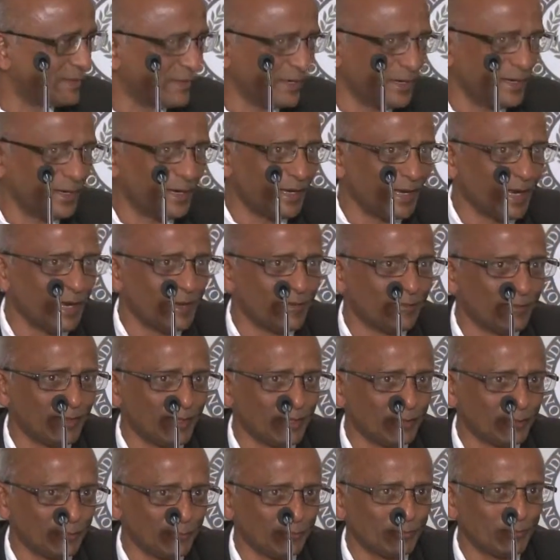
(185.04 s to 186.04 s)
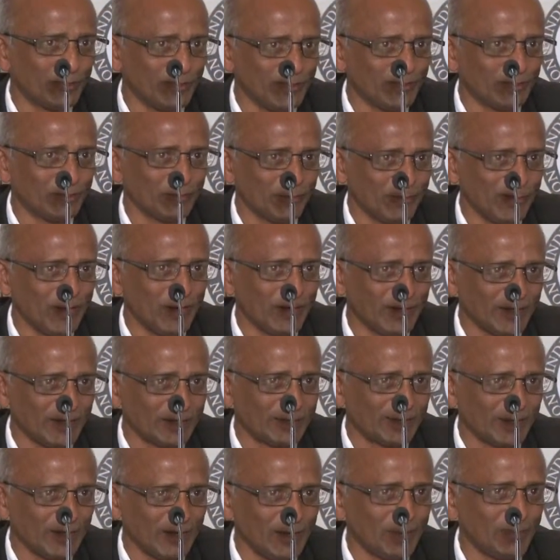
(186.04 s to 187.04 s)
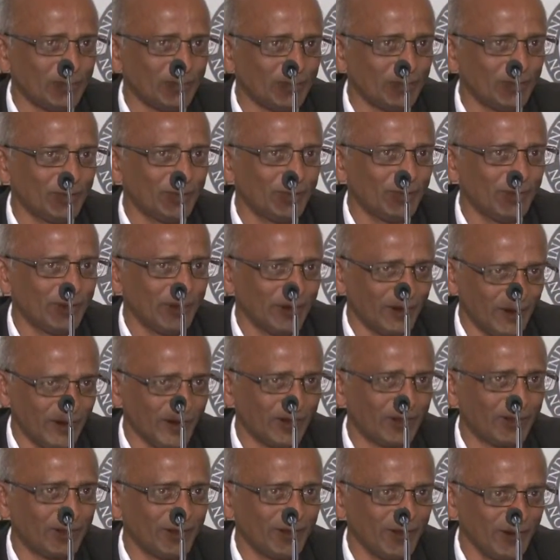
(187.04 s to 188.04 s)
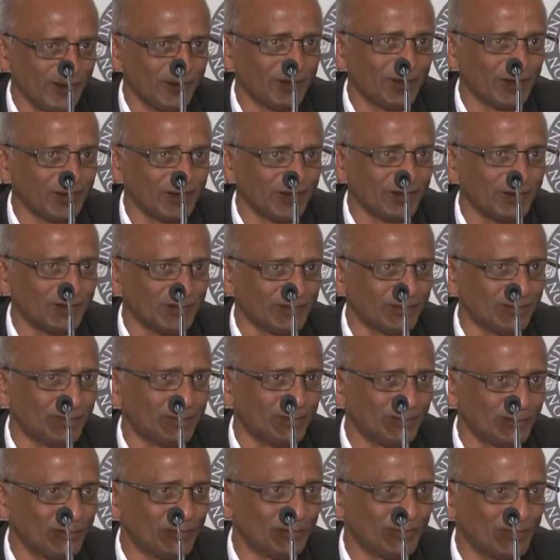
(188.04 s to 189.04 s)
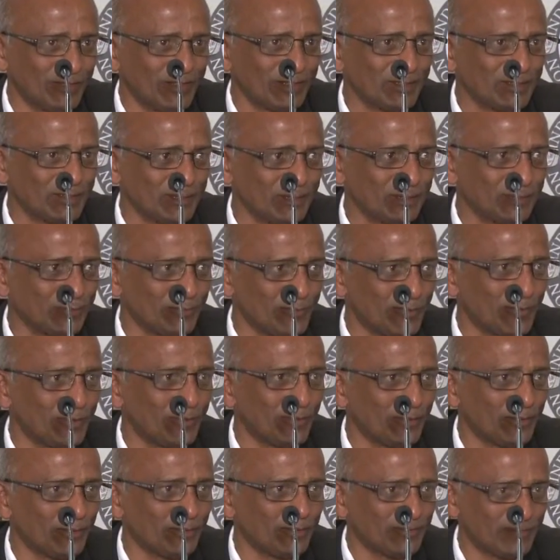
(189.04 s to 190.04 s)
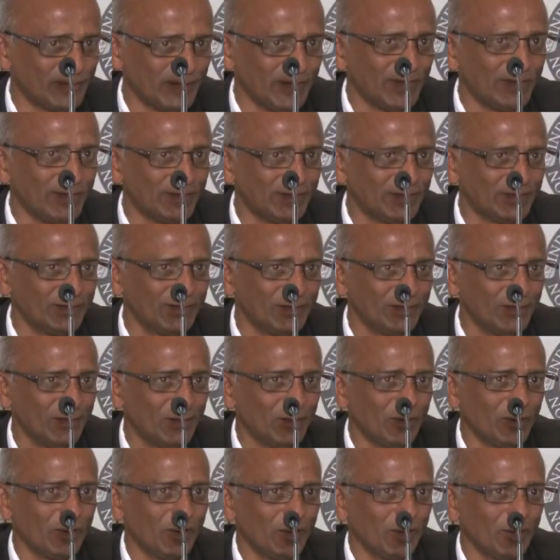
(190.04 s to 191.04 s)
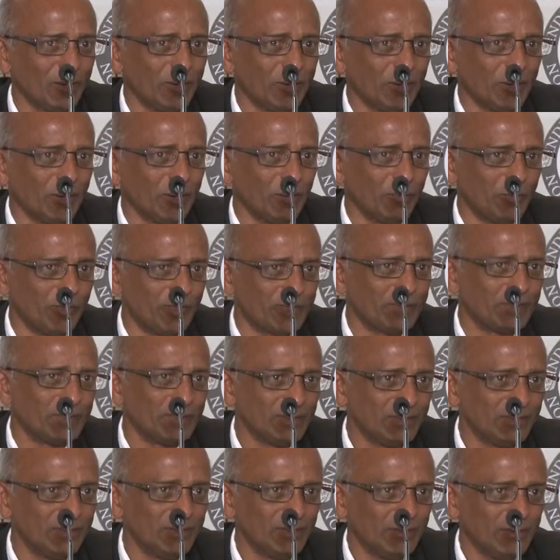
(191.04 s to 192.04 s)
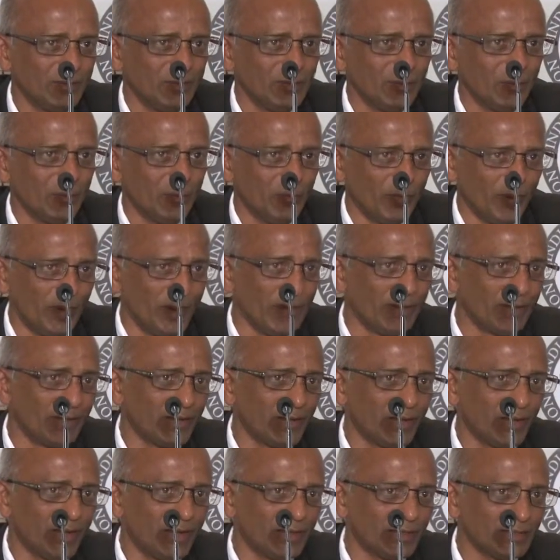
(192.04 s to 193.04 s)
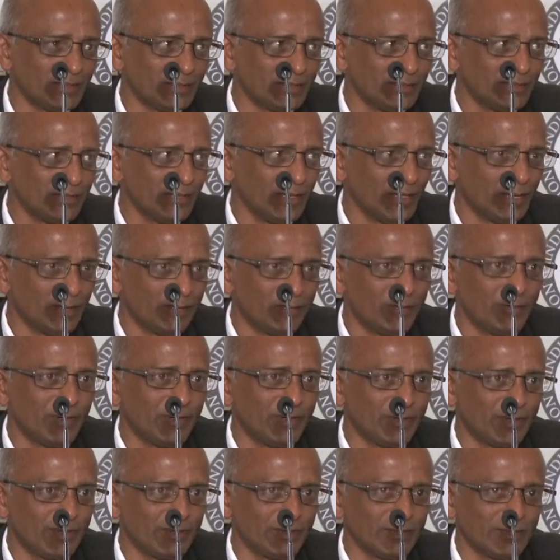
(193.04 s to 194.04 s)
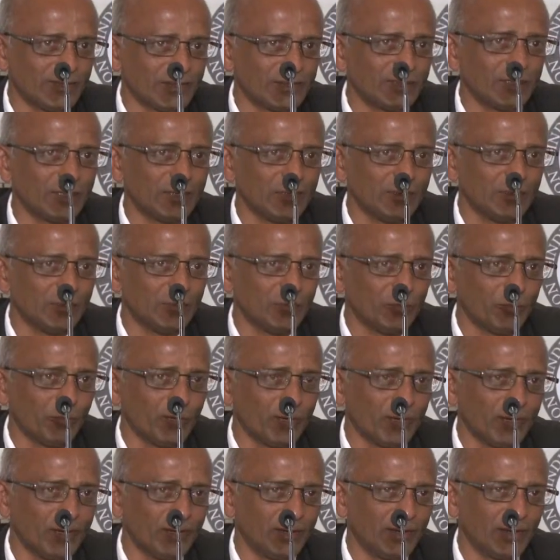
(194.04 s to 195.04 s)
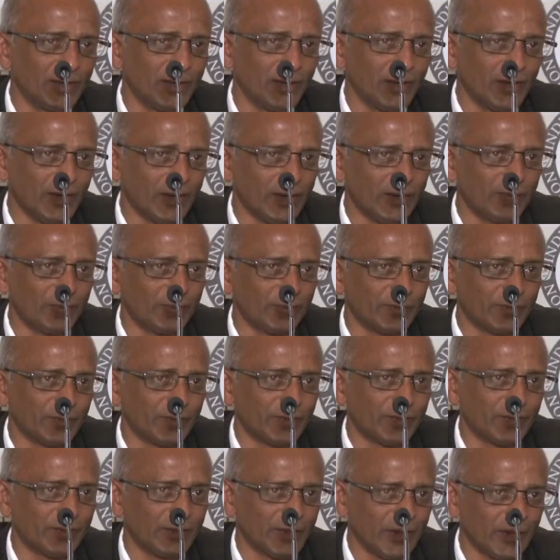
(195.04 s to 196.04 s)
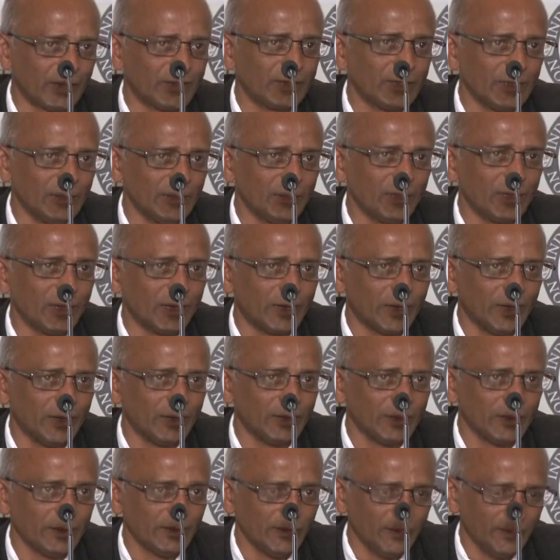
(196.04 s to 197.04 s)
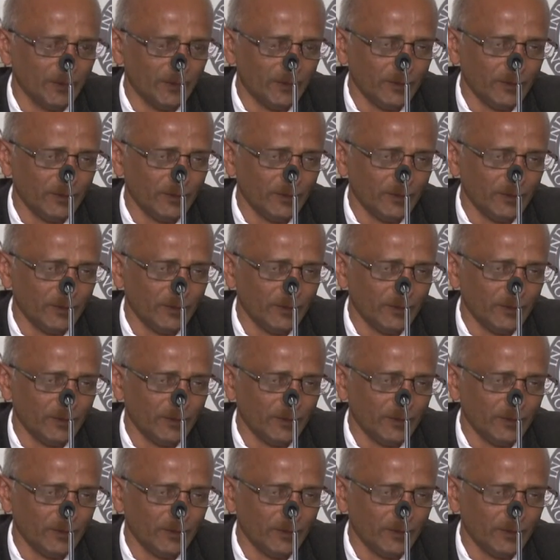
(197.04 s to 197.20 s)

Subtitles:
say in life there are two things you can't escape. Death in taxes. So GST is one of those things in which, by and large, every transaction will have tax implications.